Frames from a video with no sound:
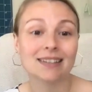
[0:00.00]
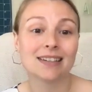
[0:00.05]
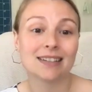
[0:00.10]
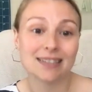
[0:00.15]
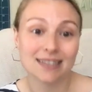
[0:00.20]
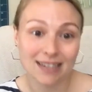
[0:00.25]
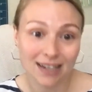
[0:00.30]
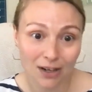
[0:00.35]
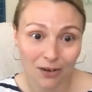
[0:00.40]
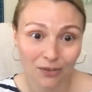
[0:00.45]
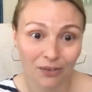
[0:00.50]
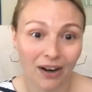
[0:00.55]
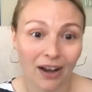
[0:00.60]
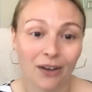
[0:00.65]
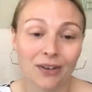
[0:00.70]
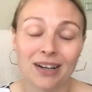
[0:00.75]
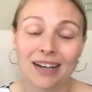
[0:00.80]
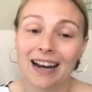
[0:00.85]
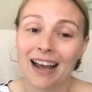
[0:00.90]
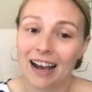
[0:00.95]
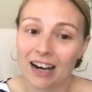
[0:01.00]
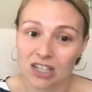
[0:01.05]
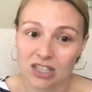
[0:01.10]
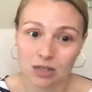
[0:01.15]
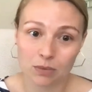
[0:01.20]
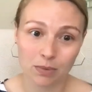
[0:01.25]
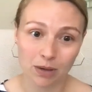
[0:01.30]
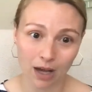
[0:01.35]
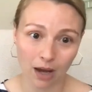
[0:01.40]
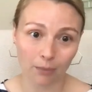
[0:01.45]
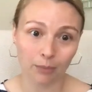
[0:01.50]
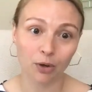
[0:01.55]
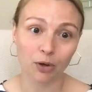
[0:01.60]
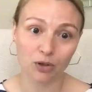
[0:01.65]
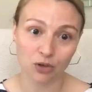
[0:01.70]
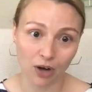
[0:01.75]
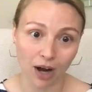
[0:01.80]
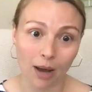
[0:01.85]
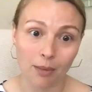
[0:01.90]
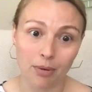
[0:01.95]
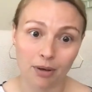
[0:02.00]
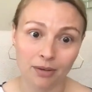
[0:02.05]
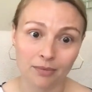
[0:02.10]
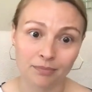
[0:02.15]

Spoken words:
to stick around and actually become your tribe.